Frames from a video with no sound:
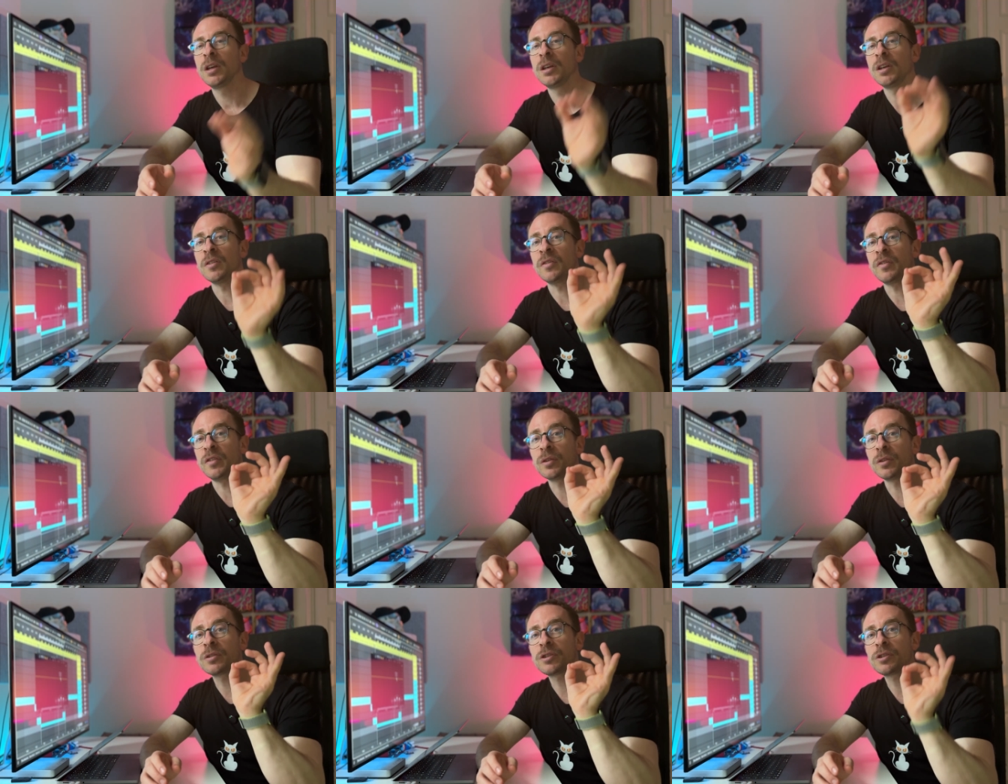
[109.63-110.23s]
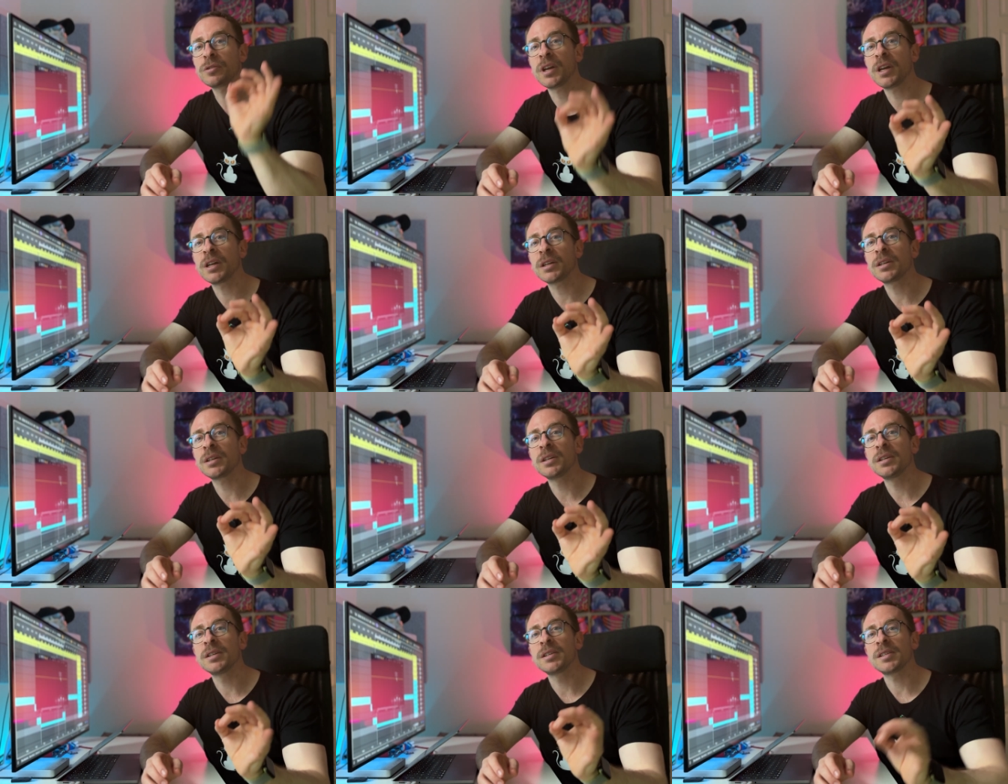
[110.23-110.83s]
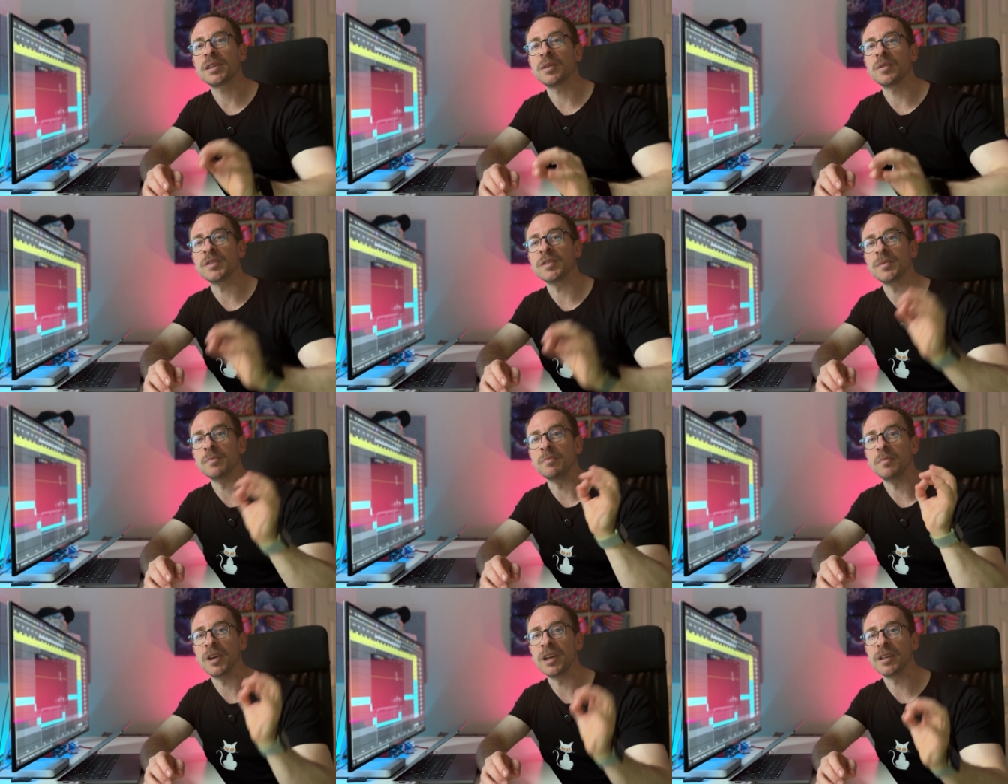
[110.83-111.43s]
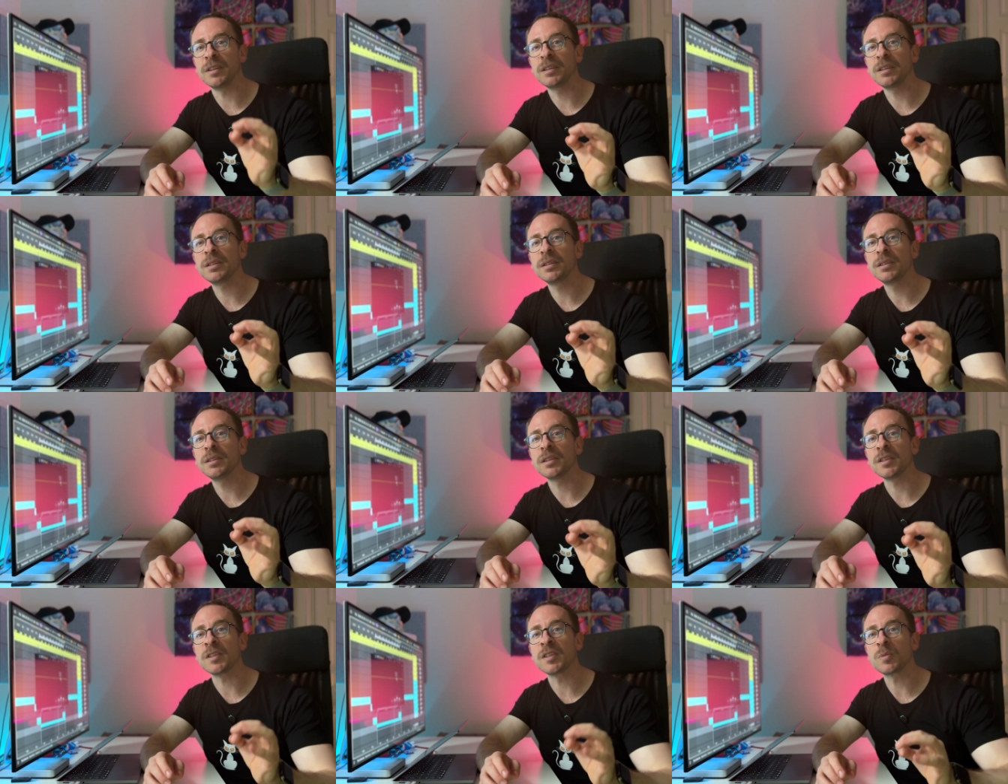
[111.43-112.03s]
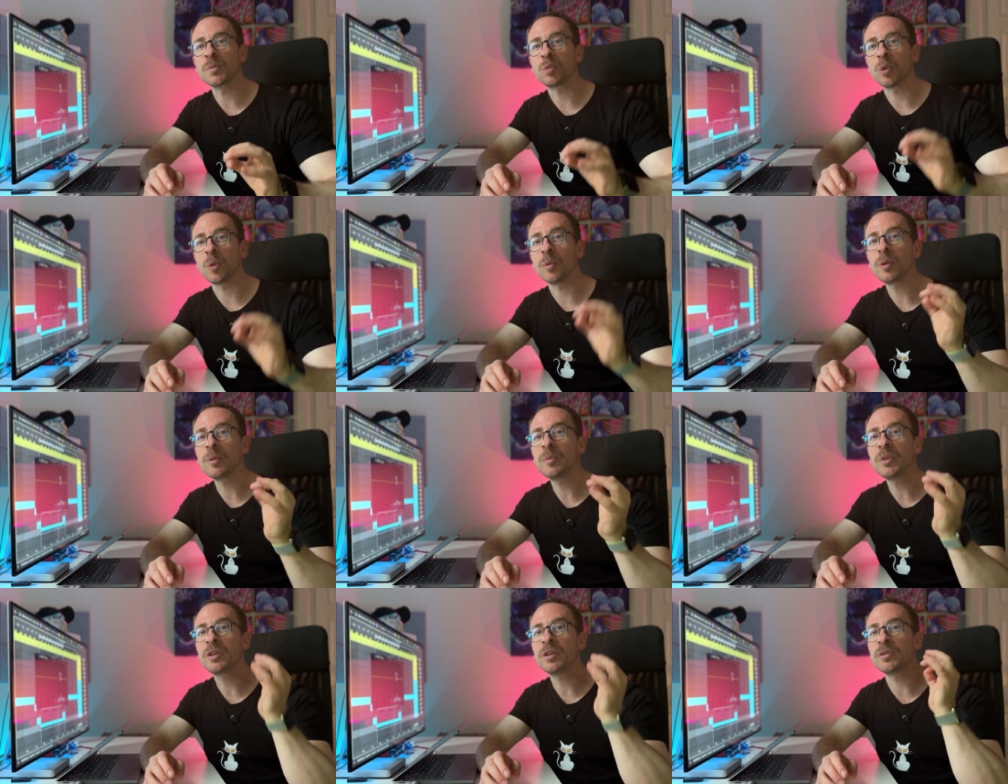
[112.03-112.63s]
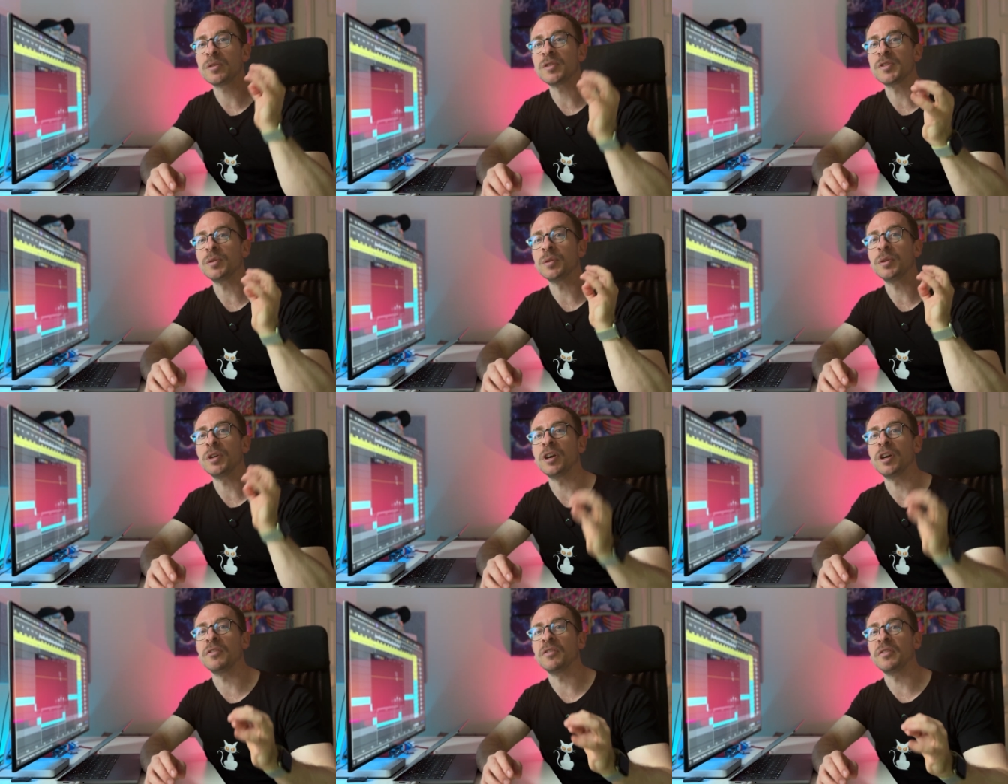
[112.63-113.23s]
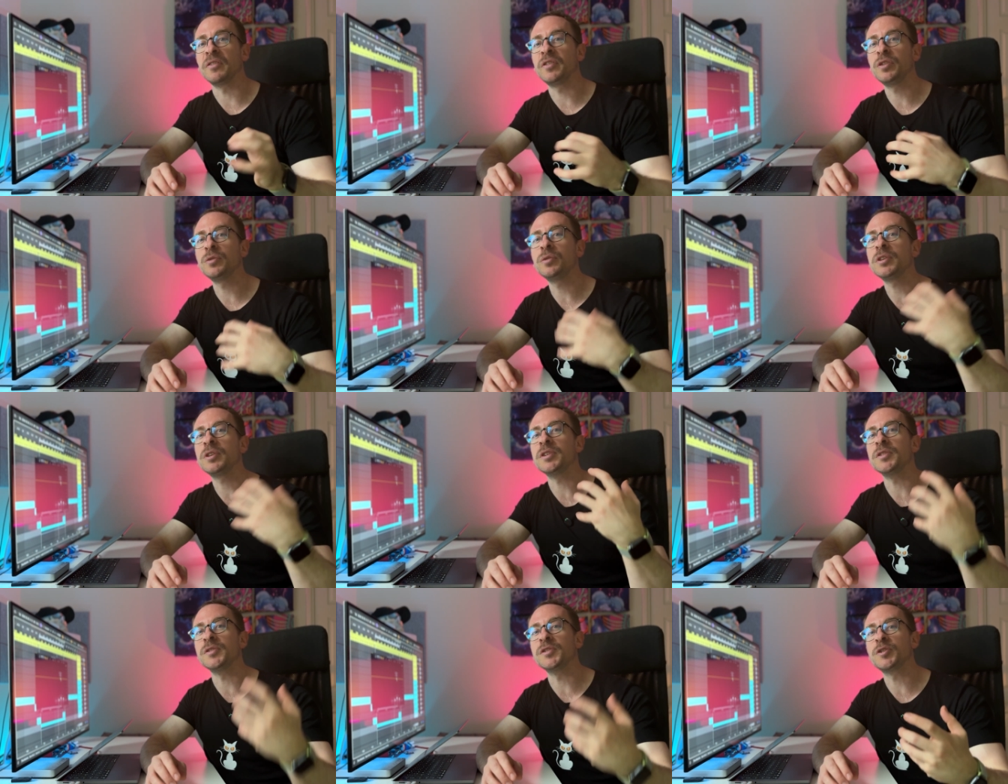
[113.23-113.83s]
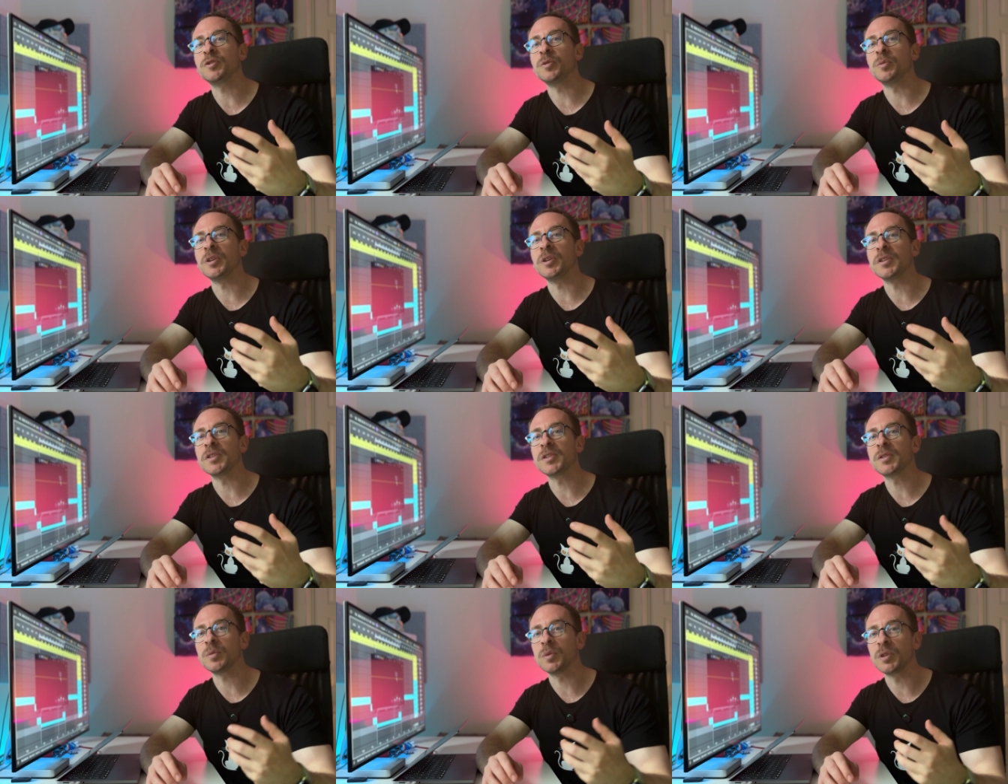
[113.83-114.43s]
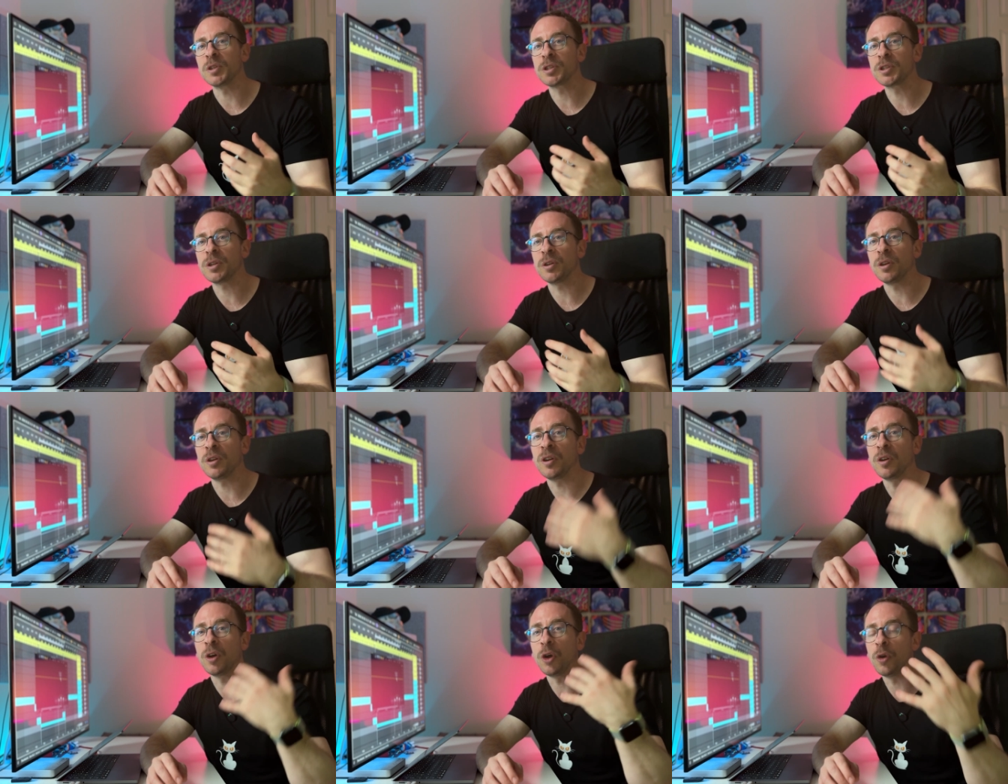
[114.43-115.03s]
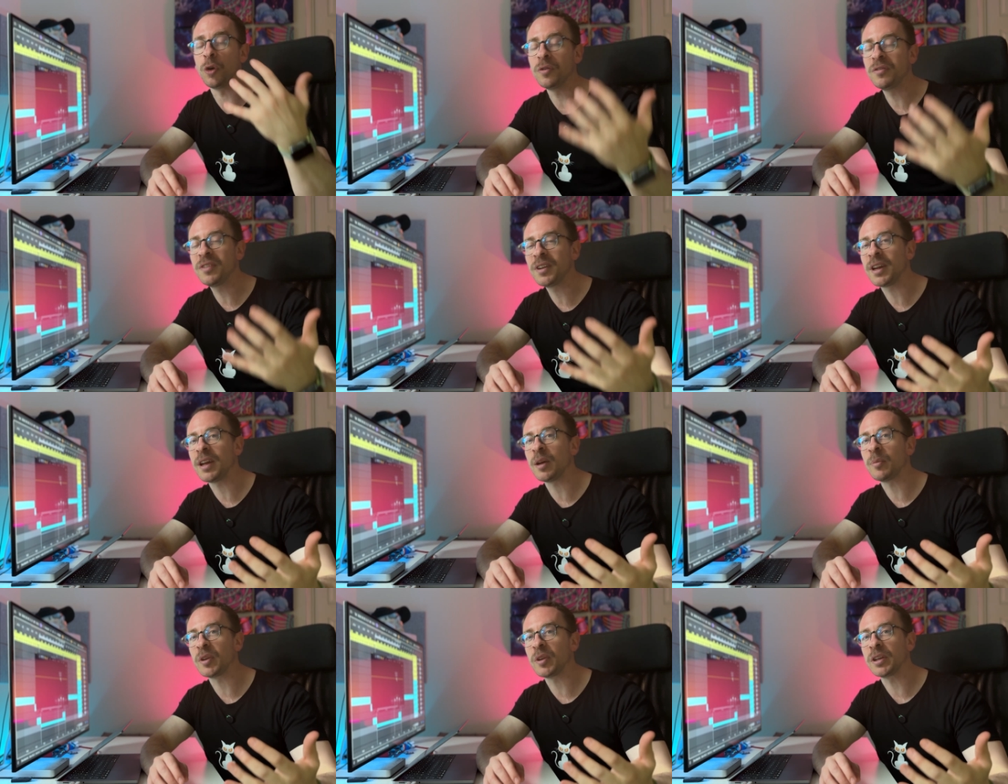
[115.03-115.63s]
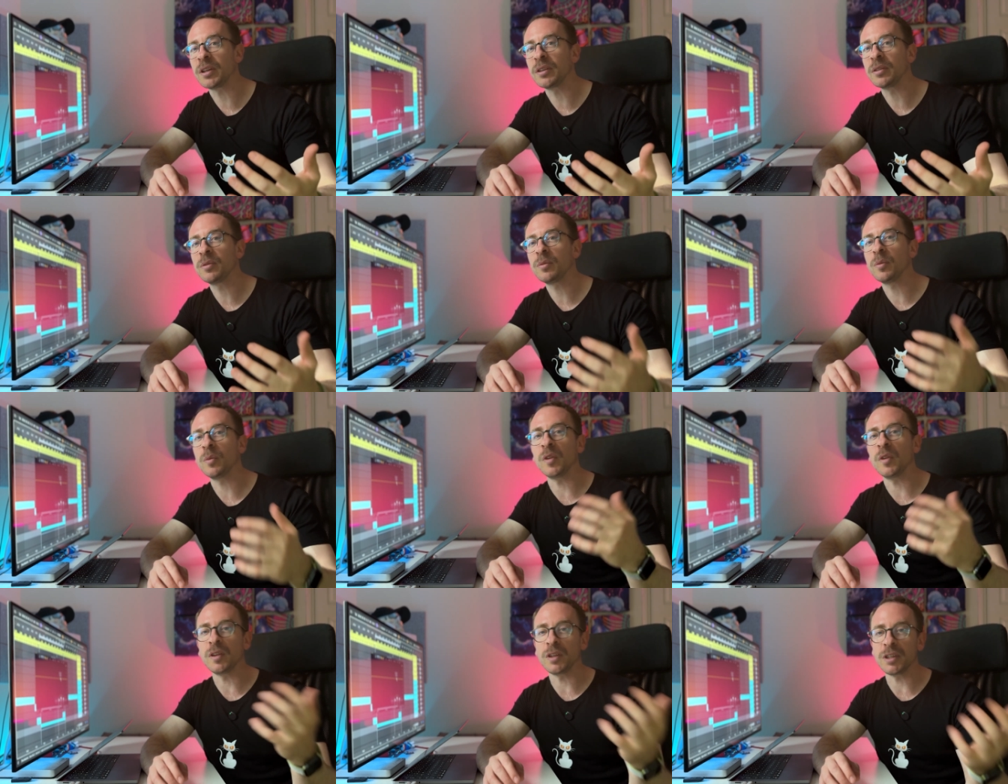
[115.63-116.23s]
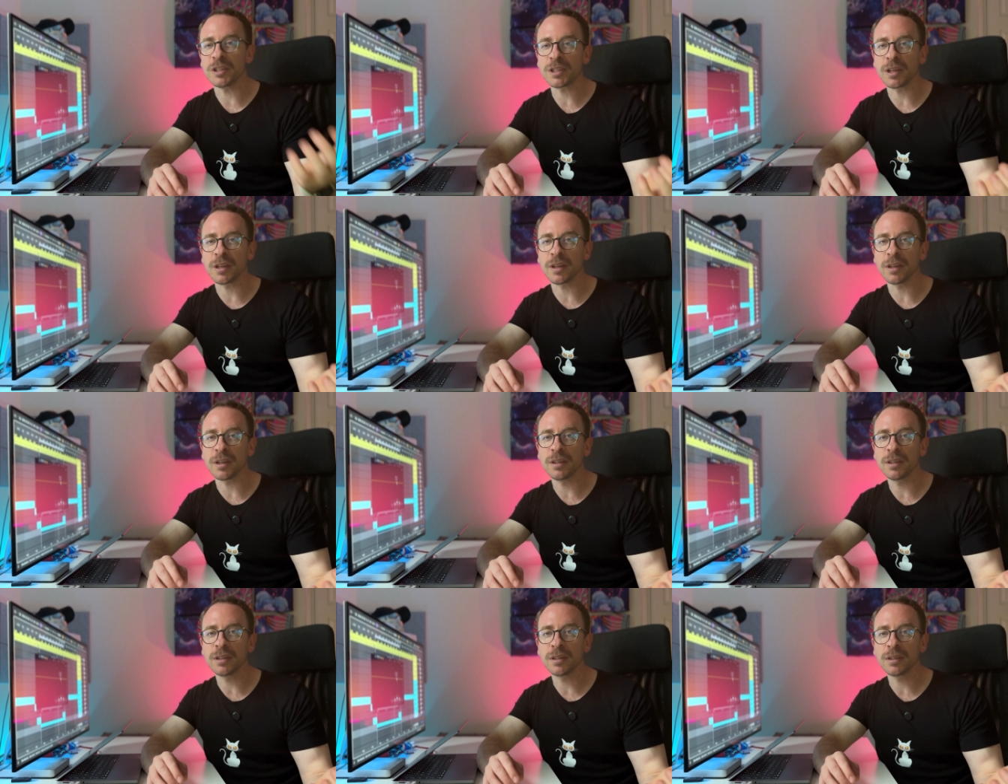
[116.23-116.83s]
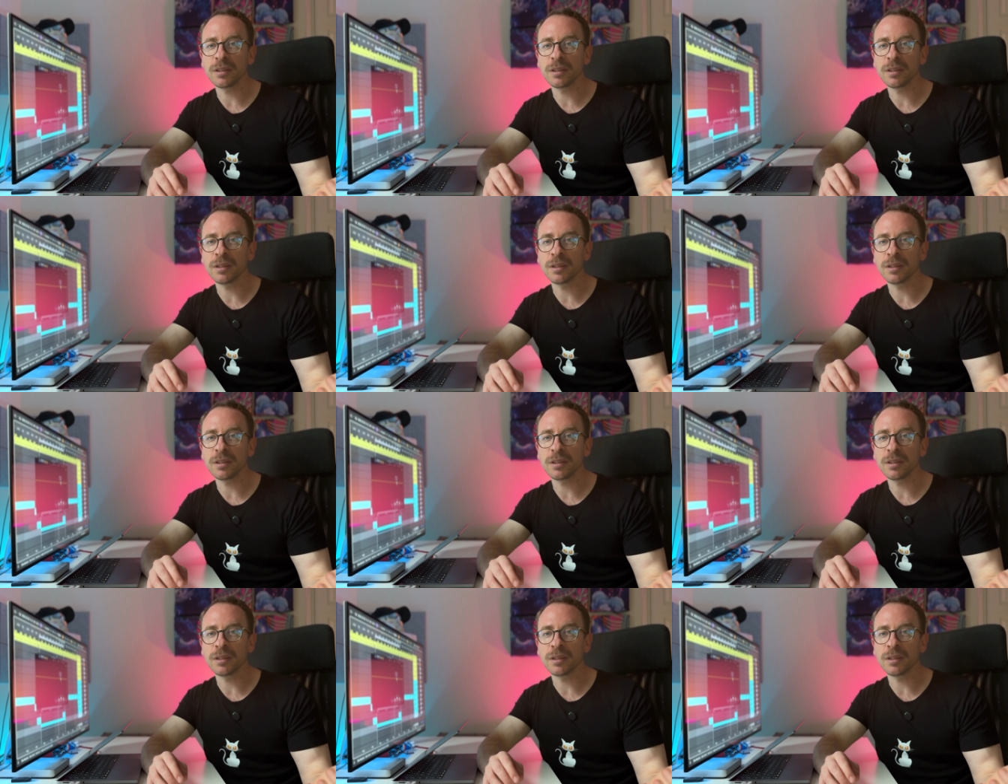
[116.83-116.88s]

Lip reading: If your track sounds muddy, it's probably because you have few instruments which are overlapping with each other.